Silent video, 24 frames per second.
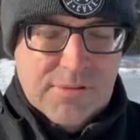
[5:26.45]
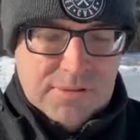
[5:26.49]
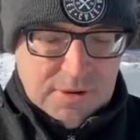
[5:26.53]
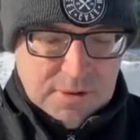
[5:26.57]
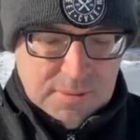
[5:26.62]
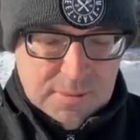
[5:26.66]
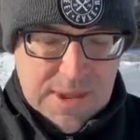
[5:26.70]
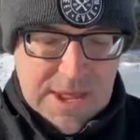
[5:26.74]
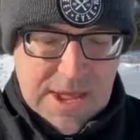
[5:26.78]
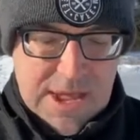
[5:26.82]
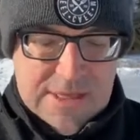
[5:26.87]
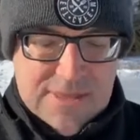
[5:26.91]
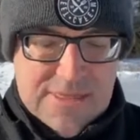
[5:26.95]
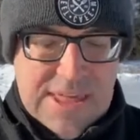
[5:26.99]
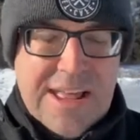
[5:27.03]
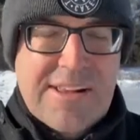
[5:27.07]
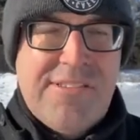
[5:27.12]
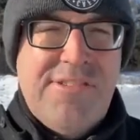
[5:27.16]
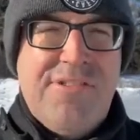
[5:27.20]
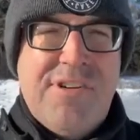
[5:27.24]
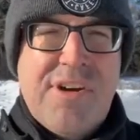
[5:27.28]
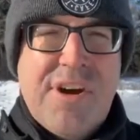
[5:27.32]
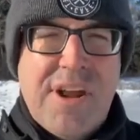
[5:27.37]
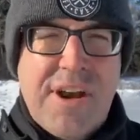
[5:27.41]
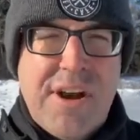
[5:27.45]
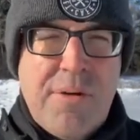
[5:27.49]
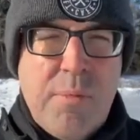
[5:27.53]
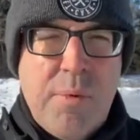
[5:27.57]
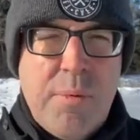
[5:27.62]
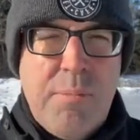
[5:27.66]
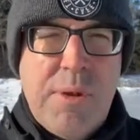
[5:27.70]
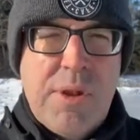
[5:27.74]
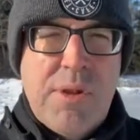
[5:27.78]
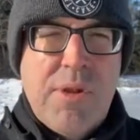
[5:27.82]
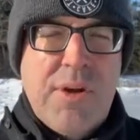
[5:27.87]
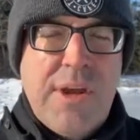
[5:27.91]
So that's good, and
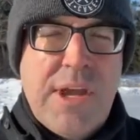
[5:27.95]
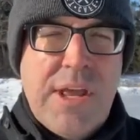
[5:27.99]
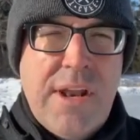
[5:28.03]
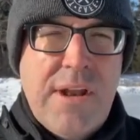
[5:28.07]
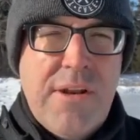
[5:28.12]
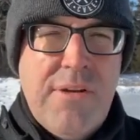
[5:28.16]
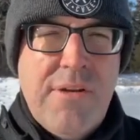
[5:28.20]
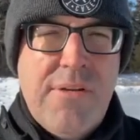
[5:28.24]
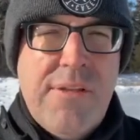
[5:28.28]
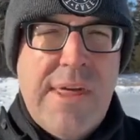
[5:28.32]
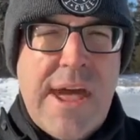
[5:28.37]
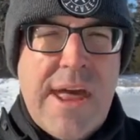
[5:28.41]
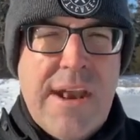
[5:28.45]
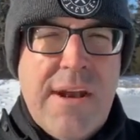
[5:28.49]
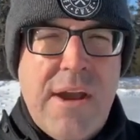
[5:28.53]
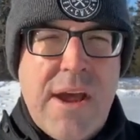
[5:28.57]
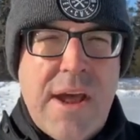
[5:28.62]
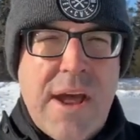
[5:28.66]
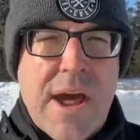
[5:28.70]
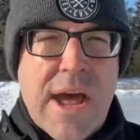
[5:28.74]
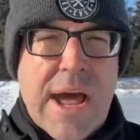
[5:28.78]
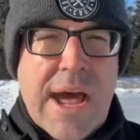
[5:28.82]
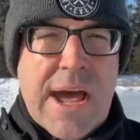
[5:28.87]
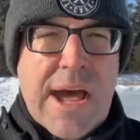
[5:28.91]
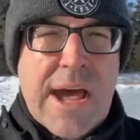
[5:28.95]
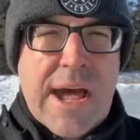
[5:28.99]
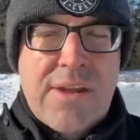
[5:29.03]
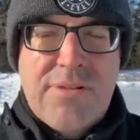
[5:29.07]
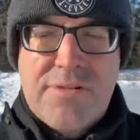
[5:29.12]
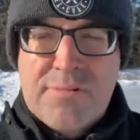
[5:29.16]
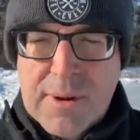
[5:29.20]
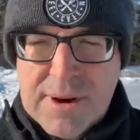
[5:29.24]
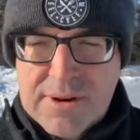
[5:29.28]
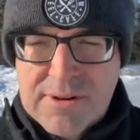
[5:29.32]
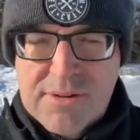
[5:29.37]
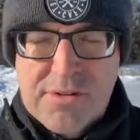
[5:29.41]
we'll be looking to do that
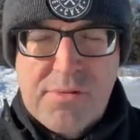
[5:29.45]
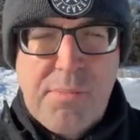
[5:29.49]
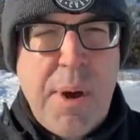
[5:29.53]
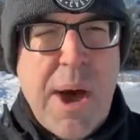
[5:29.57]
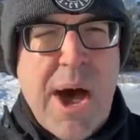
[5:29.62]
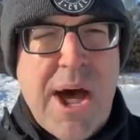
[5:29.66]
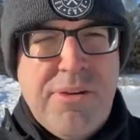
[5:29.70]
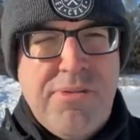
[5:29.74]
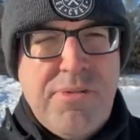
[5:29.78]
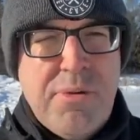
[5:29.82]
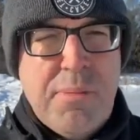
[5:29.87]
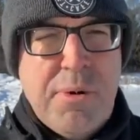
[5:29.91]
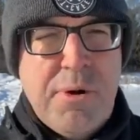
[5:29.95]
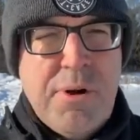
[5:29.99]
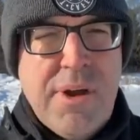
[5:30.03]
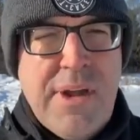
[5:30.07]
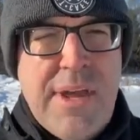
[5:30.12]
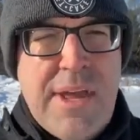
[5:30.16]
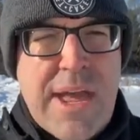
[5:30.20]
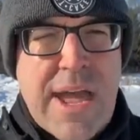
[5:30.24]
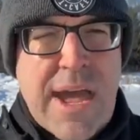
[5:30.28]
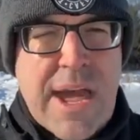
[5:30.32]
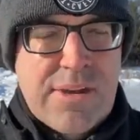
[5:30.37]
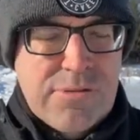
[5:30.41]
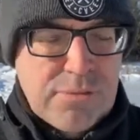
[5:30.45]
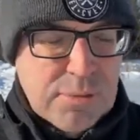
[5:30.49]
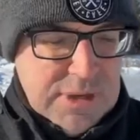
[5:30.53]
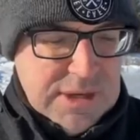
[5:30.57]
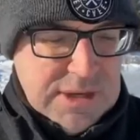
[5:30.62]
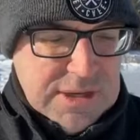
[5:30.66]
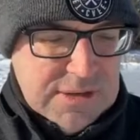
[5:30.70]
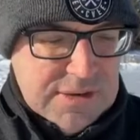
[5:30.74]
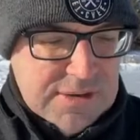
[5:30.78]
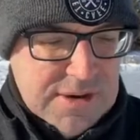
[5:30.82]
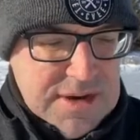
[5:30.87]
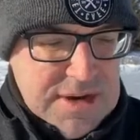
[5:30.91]
as much as possible as we
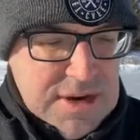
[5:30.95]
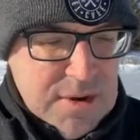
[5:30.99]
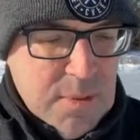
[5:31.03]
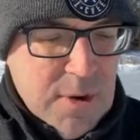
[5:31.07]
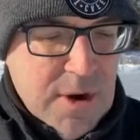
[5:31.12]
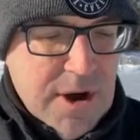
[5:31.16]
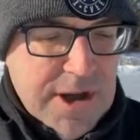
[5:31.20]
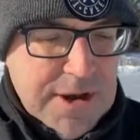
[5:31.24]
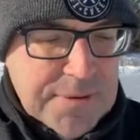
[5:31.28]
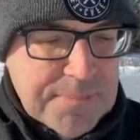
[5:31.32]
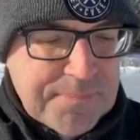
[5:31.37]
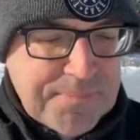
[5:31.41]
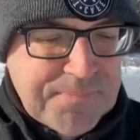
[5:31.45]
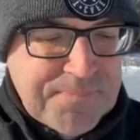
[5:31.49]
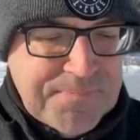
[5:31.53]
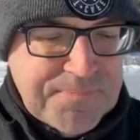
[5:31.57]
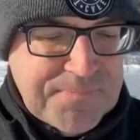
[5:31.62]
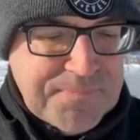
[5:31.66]
continue on.